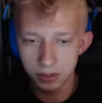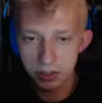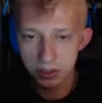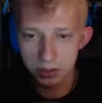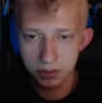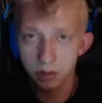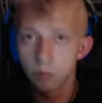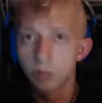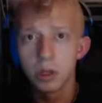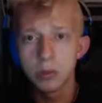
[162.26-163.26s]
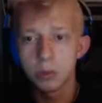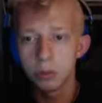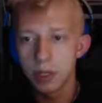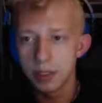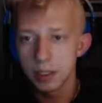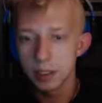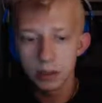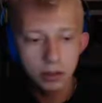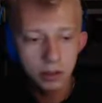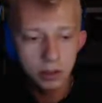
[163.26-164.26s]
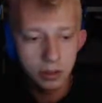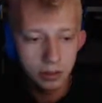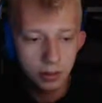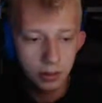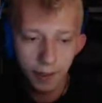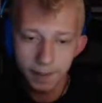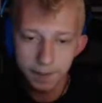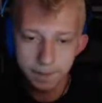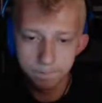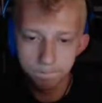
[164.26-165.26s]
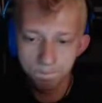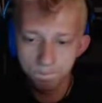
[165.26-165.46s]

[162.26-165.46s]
just a really cool idea. And,